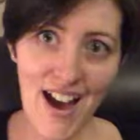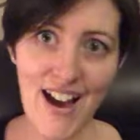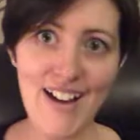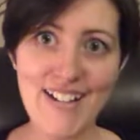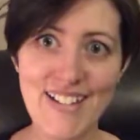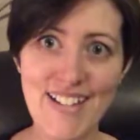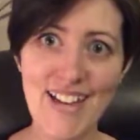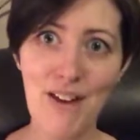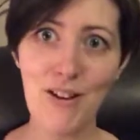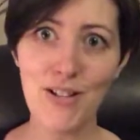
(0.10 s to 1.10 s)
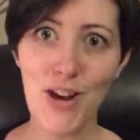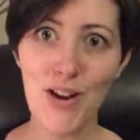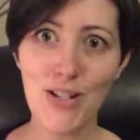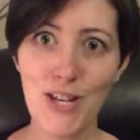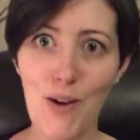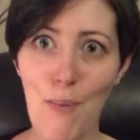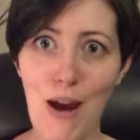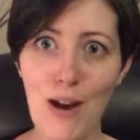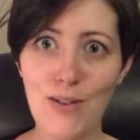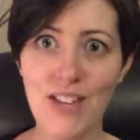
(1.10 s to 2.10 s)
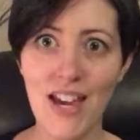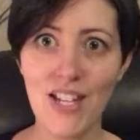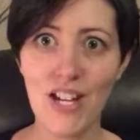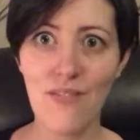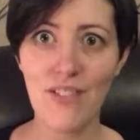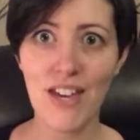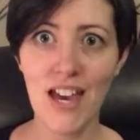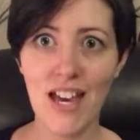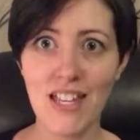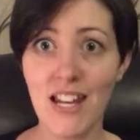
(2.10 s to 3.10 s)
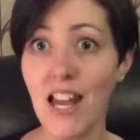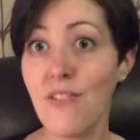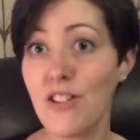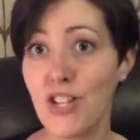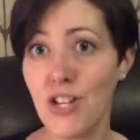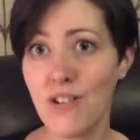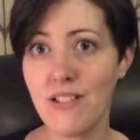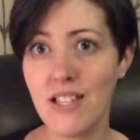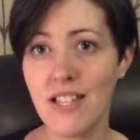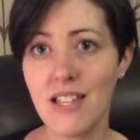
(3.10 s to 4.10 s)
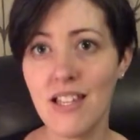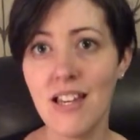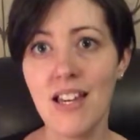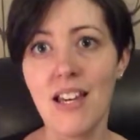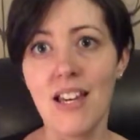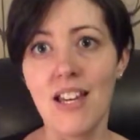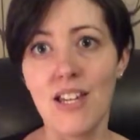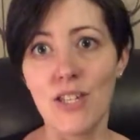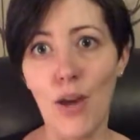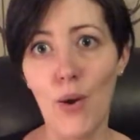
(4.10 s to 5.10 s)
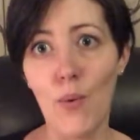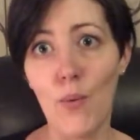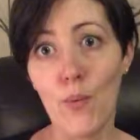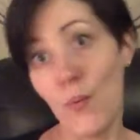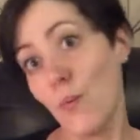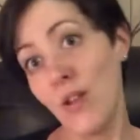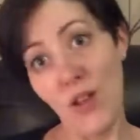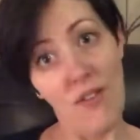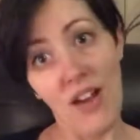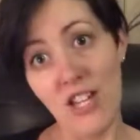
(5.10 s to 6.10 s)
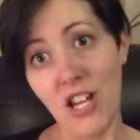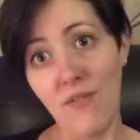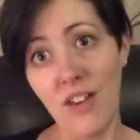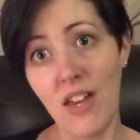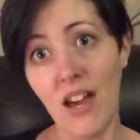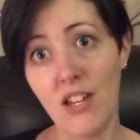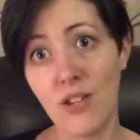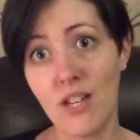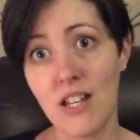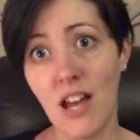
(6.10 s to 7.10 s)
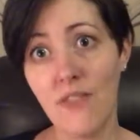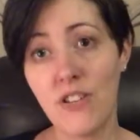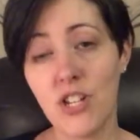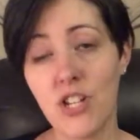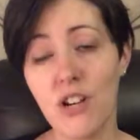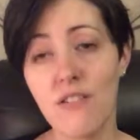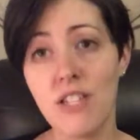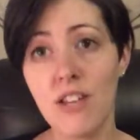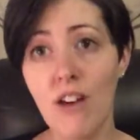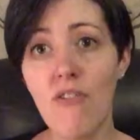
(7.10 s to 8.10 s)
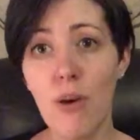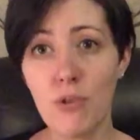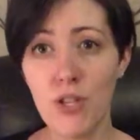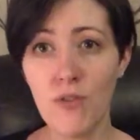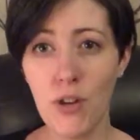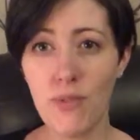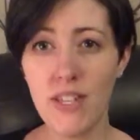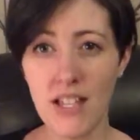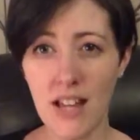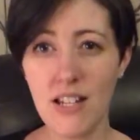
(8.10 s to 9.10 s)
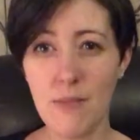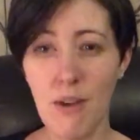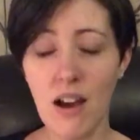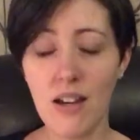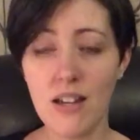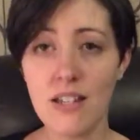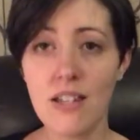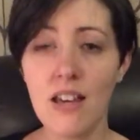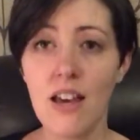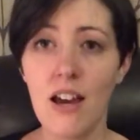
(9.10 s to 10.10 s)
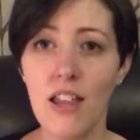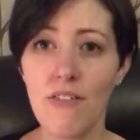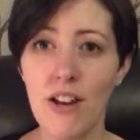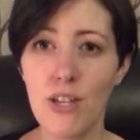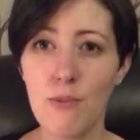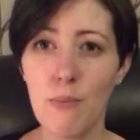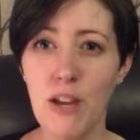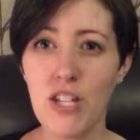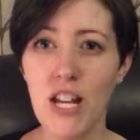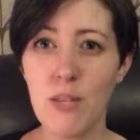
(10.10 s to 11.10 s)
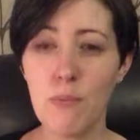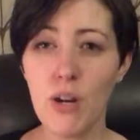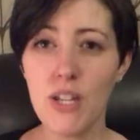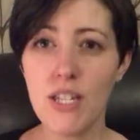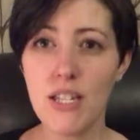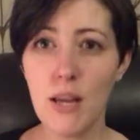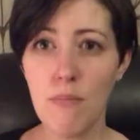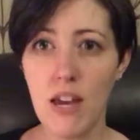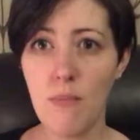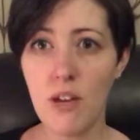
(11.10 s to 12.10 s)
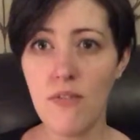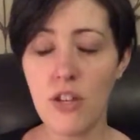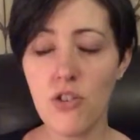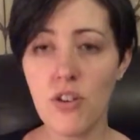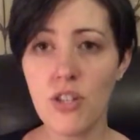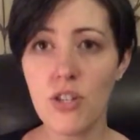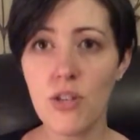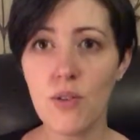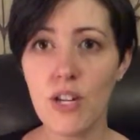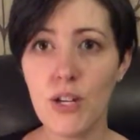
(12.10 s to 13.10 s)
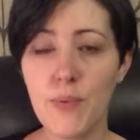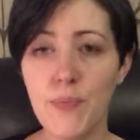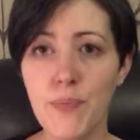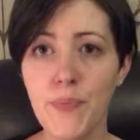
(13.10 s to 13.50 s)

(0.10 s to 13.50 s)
Hi, today I'm going to talk to you about HIV and life insurance. So, when you have HIV and you need life insurance, there are options for you on the standard market, and there are some specialised policies that may be of interest to you.